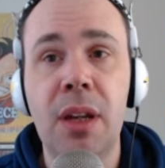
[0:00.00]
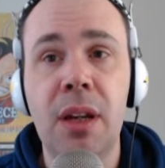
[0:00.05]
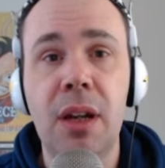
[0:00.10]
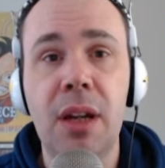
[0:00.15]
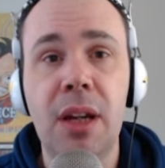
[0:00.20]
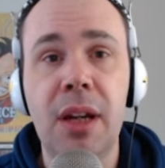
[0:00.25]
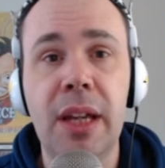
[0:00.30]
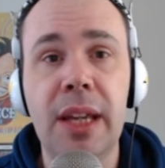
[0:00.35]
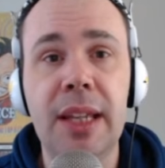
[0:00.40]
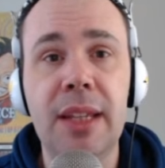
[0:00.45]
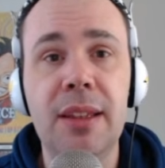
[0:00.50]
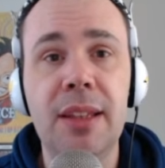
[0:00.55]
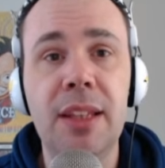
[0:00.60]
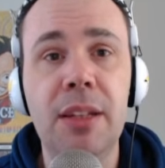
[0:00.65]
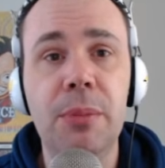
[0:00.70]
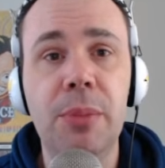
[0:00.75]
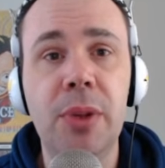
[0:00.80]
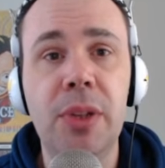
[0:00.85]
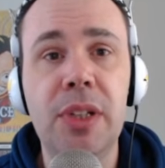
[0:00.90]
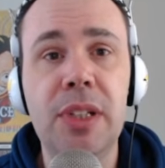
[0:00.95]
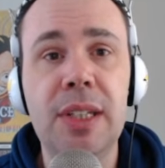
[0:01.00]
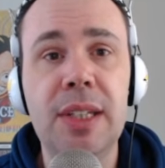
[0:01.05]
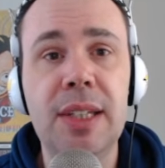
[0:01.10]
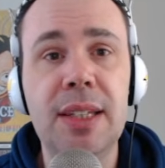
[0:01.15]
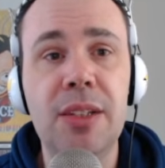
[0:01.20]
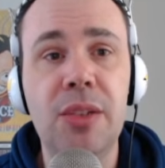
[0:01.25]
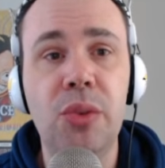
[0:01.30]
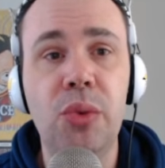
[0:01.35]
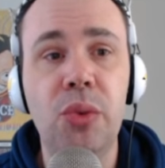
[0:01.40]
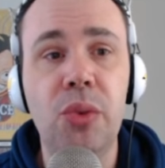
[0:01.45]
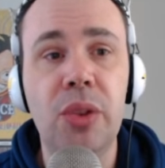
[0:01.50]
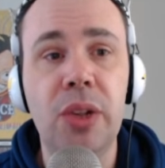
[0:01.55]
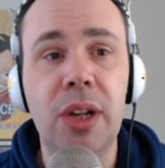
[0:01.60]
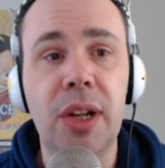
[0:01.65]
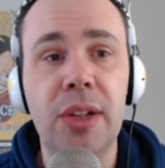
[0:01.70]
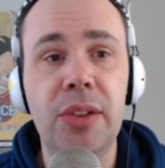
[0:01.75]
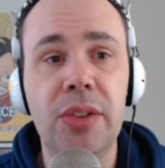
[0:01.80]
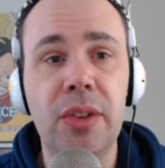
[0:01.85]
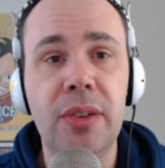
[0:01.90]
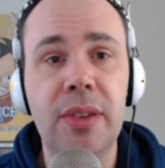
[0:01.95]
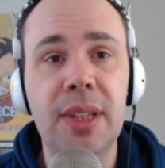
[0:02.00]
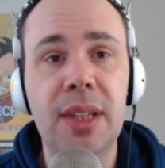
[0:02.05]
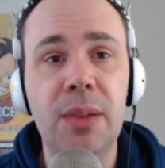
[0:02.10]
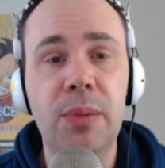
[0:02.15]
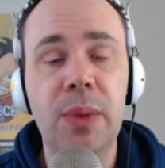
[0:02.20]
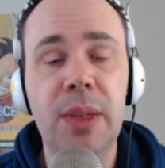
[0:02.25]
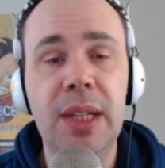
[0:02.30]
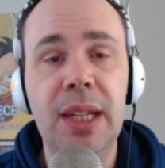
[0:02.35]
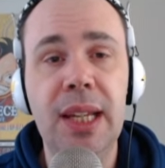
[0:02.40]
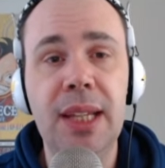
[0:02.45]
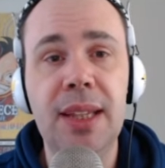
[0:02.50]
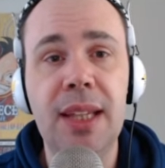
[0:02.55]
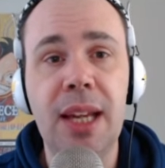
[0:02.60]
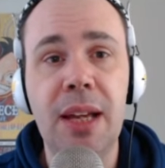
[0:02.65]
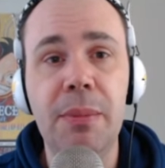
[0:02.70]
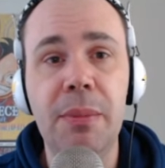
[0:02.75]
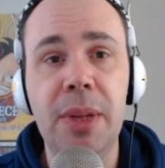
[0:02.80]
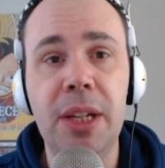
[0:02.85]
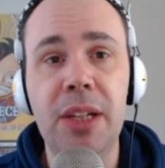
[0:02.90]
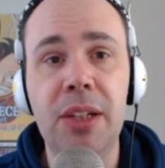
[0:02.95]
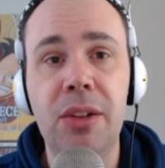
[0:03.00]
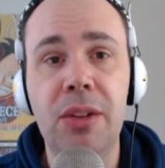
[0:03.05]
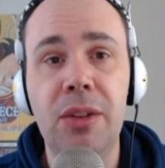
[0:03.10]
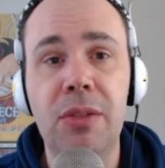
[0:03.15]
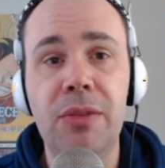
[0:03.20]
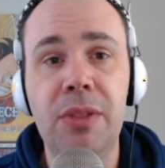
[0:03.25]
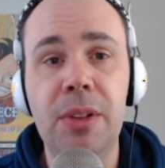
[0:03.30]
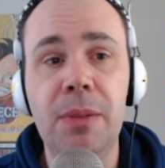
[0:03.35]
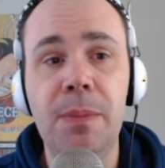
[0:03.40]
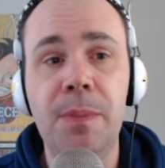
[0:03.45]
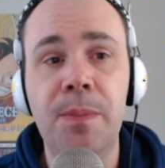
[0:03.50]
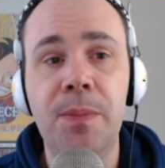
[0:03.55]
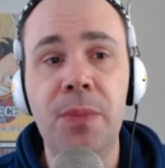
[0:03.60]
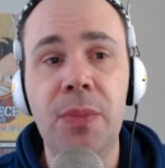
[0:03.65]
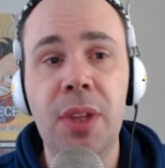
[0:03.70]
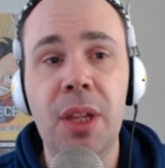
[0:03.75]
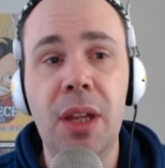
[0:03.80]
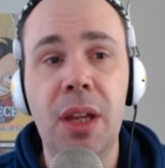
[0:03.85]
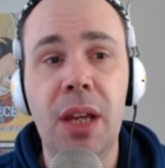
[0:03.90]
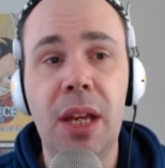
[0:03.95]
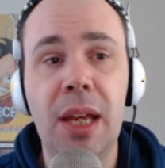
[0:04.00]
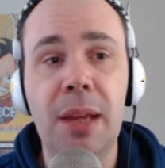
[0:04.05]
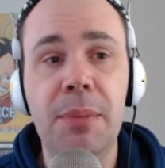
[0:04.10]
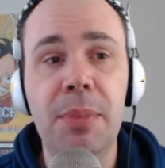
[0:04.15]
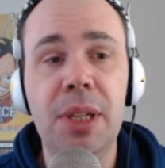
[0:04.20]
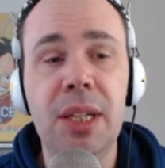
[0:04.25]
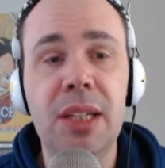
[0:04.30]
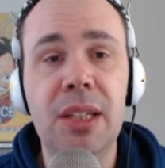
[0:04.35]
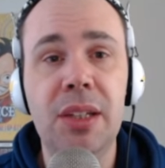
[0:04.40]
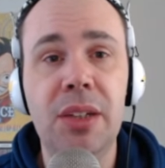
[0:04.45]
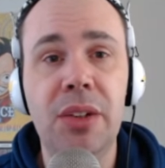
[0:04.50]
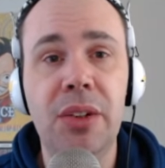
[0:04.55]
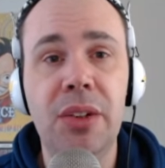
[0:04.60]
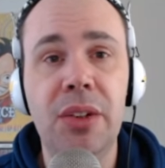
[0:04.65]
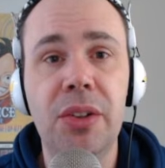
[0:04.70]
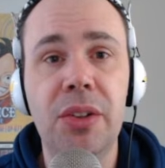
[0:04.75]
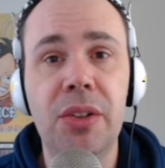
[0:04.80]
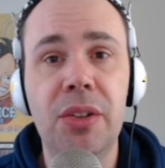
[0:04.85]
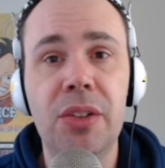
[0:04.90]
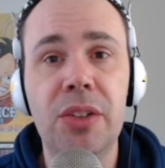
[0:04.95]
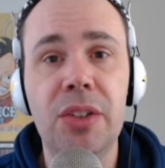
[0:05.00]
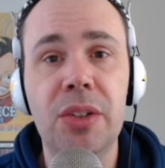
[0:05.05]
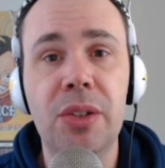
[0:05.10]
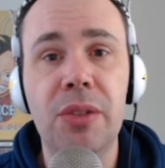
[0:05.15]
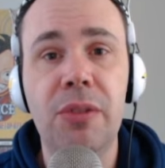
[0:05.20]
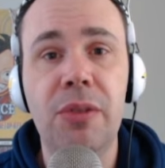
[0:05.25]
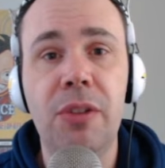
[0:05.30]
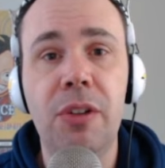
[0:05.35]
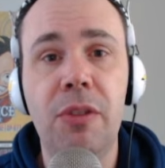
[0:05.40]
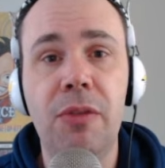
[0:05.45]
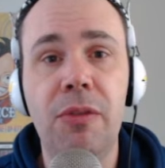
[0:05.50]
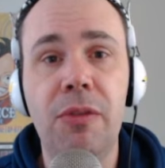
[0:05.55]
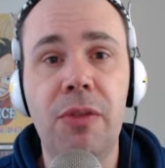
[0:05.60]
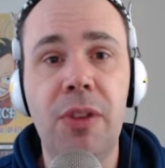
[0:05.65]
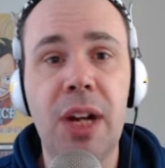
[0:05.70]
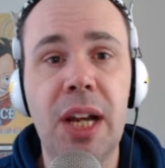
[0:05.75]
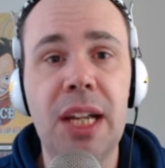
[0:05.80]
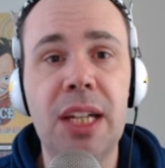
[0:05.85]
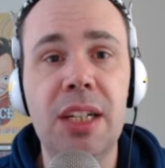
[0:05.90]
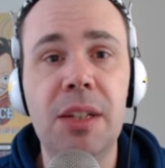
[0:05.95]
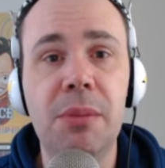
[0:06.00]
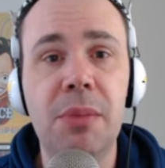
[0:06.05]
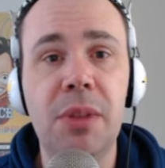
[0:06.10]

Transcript: I think Burgess is good. I don't think we need that many of him. Happy to sort of find him